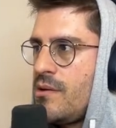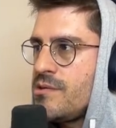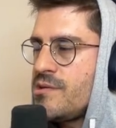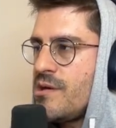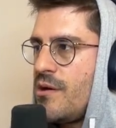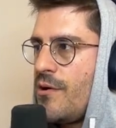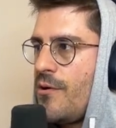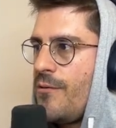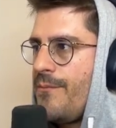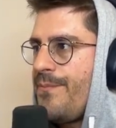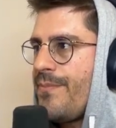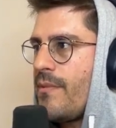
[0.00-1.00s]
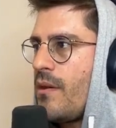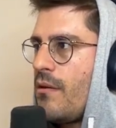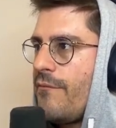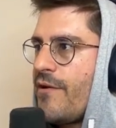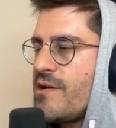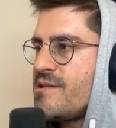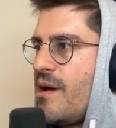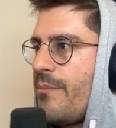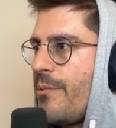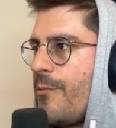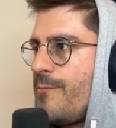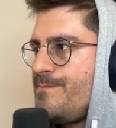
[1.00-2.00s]
So, for
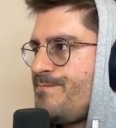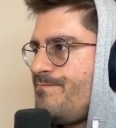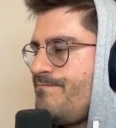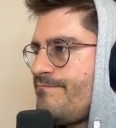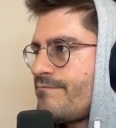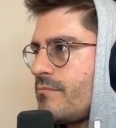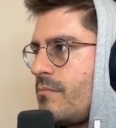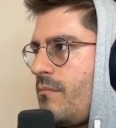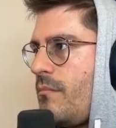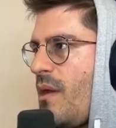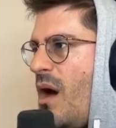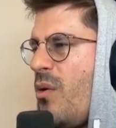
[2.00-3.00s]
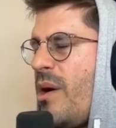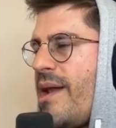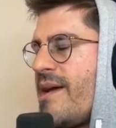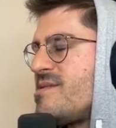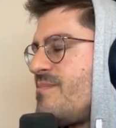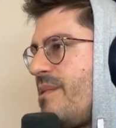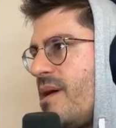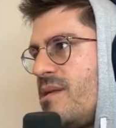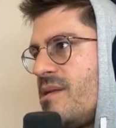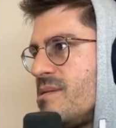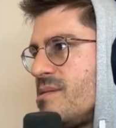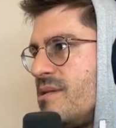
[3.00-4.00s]
example, how can I explain
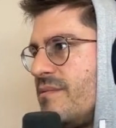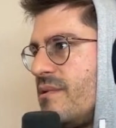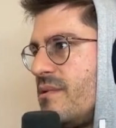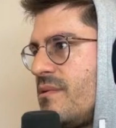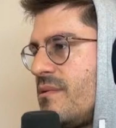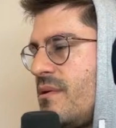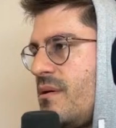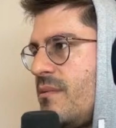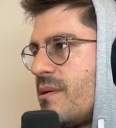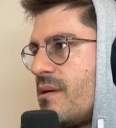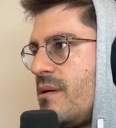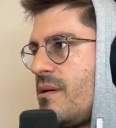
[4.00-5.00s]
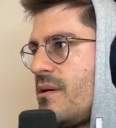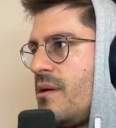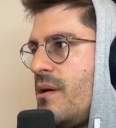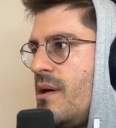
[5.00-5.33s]
this even? Oh my god.